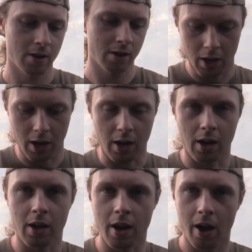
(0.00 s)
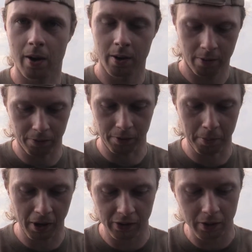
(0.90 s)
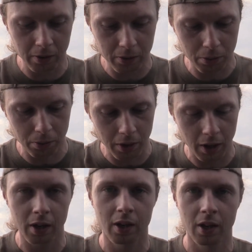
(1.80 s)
Okay, now for the bicycle tour,